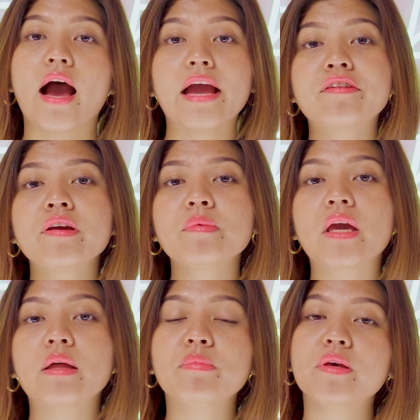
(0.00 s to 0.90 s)
Eye cream
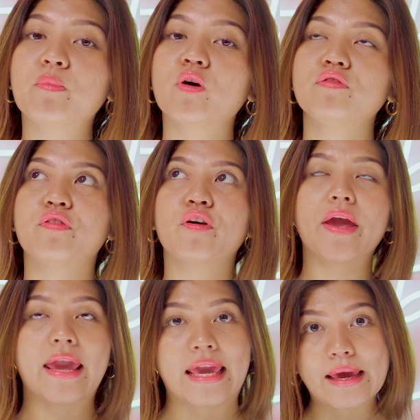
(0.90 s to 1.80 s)
can be both for
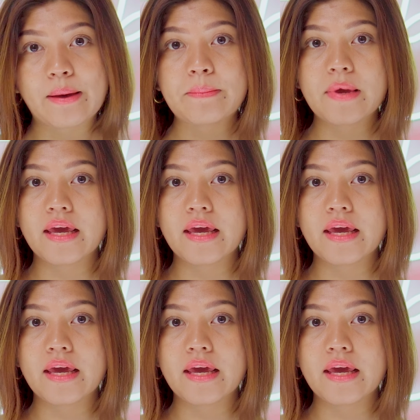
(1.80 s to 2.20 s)
AM